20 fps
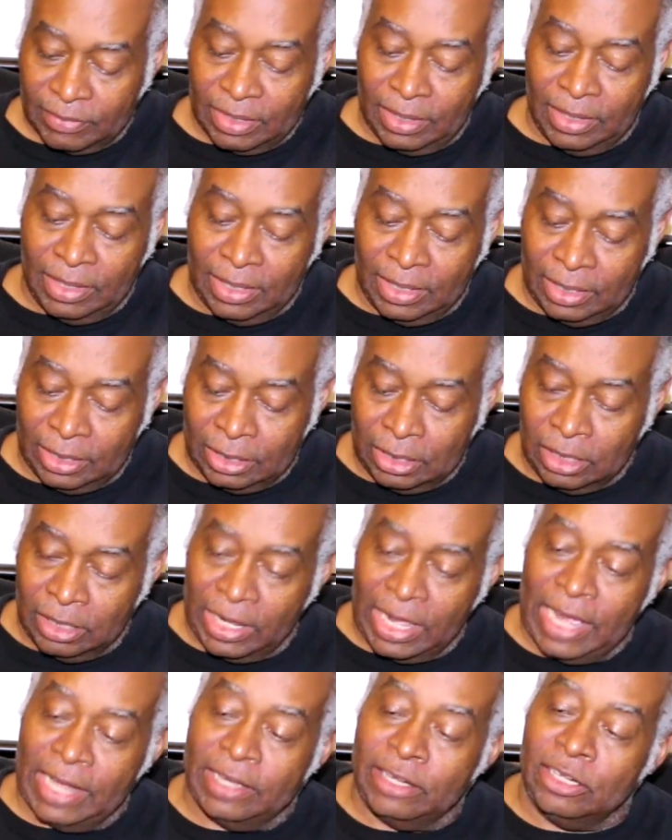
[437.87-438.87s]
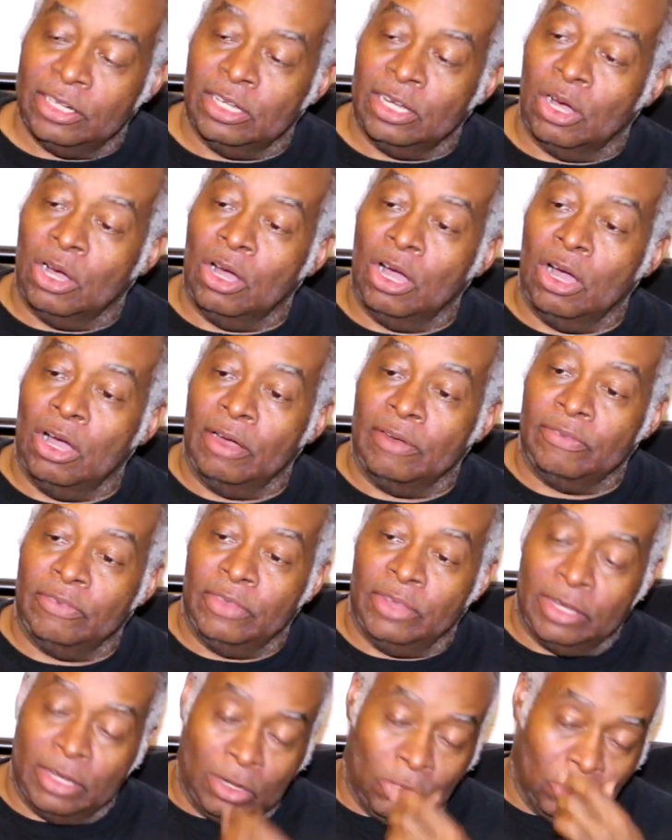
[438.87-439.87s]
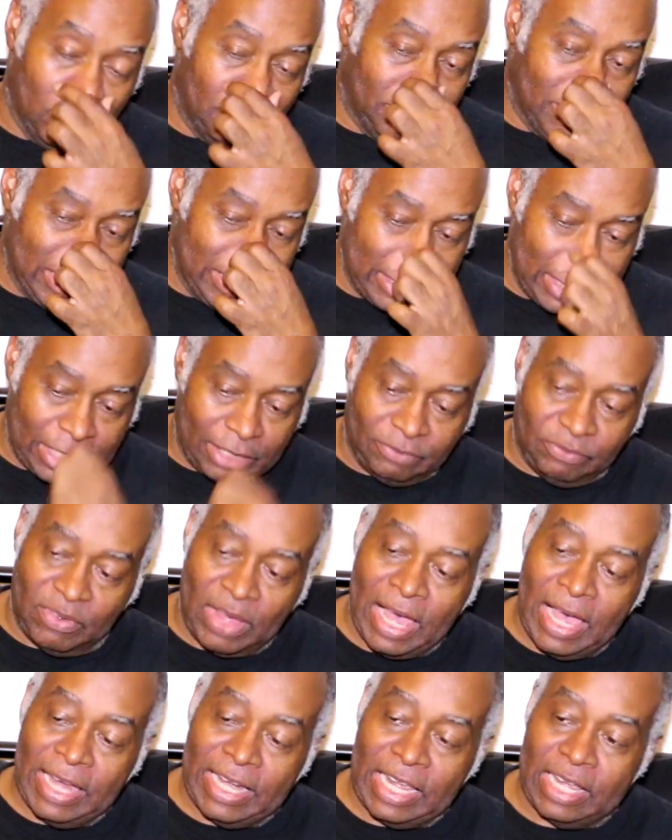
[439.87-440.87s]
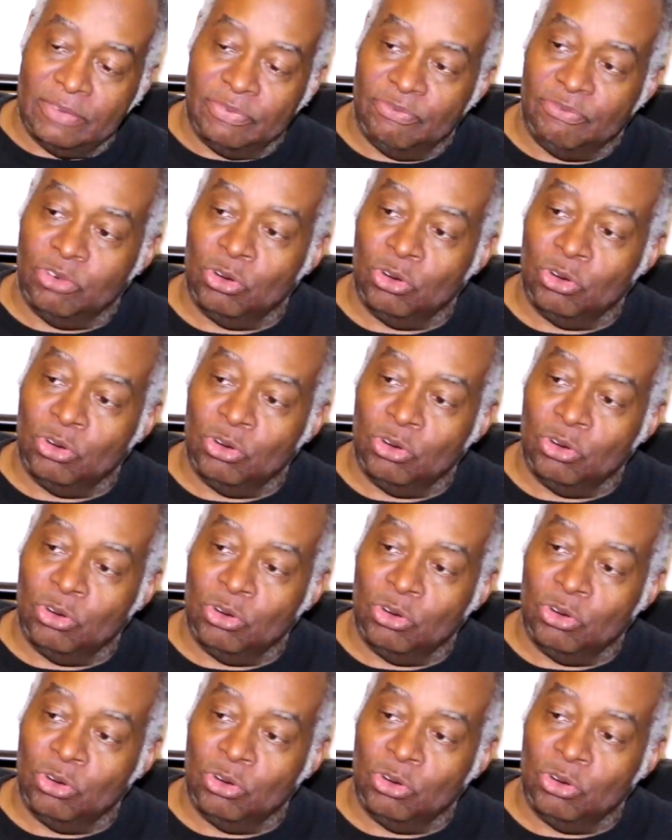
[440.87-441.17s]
and the only place I can find a